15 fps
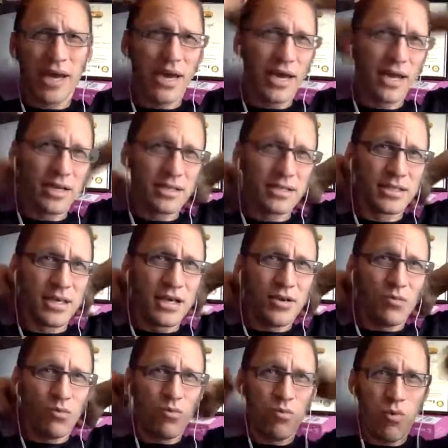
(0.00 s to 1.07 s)
And
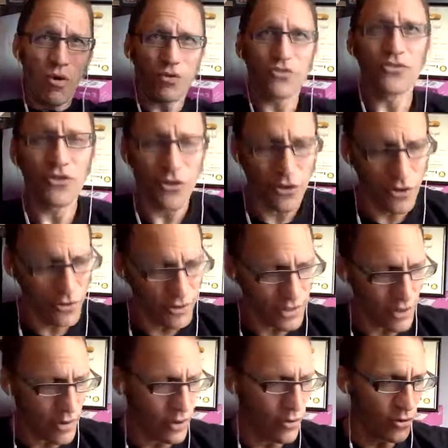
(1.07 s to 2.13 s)
what on earth is
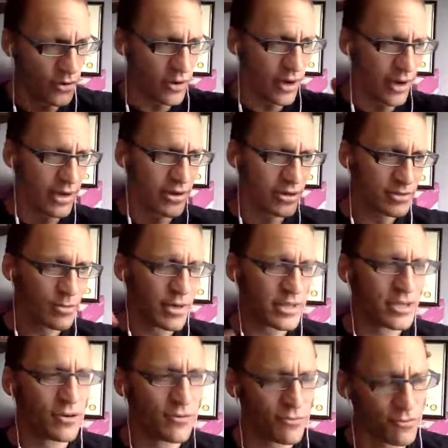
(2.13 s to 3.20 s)
going on? I asked
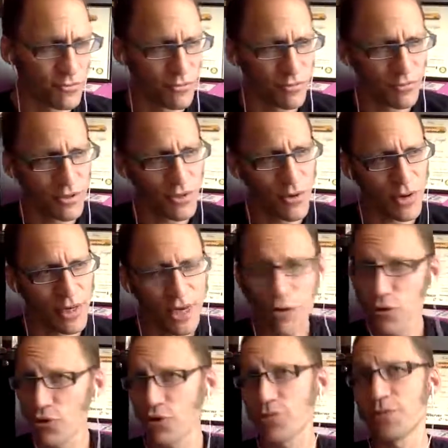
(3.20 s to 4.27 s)
myself rhetorically,
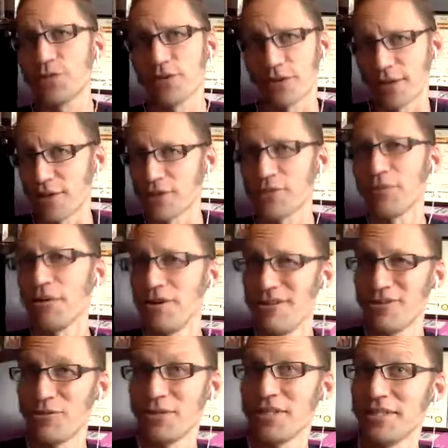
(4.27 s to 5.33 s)
or not rhetorically, because I'm going to
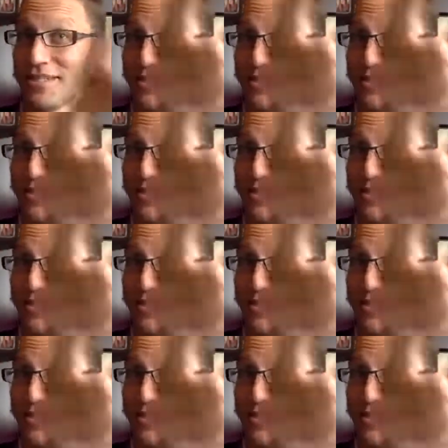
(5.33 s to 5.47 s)
answer it.